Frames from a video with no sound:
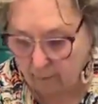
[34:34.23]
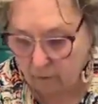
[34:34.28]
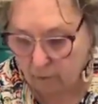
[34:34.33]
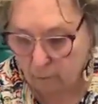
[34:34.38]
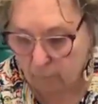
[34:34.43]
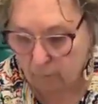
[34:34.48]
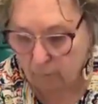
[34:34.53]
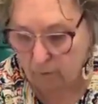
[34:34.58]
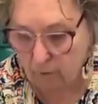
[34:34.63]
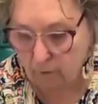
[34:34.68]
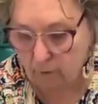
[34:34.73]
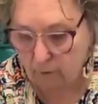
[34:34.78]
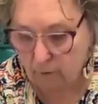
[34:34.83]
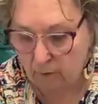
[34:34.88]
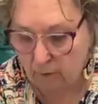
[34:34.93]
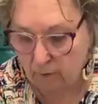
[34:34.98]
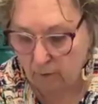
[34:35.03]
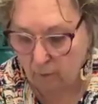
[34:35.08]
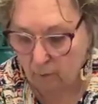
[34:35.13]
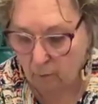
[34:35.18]
this one
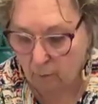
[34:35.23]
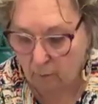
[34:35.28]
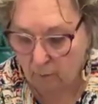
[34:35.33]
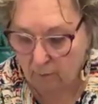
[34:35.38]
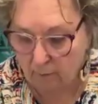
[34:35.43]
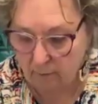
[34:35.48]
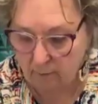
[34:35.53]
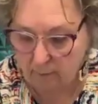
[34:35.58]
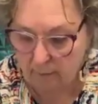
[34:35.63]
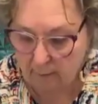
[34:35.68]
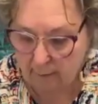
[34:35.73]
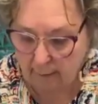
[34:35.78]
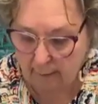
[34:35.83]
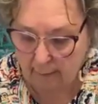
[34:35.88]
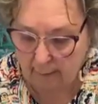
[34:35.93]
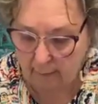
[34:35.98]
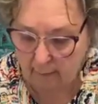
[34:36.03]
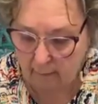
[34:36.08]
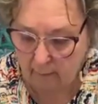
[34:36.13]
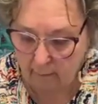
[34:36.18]
just doesn't want to
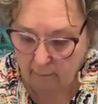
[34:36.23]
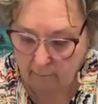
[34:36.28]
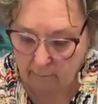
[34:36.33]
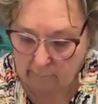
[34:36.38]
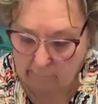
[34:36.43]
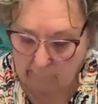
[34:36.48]
slide.